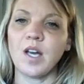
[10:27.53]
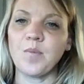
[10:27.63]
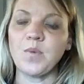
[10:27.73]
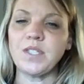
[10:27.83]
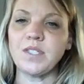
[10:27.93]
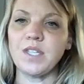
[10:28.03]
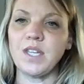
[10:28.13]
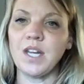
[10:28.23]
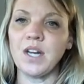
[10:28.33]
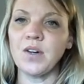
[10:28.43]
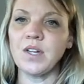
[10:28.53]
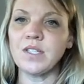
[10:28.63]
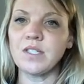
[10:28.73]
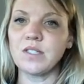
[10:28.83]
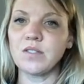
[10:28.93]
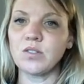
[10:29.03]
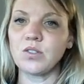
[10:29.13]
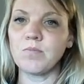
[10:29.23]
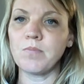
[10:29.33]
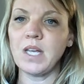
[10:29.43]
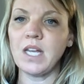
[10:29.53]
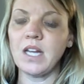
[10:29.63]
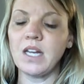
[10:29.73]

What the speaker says: We see Harris made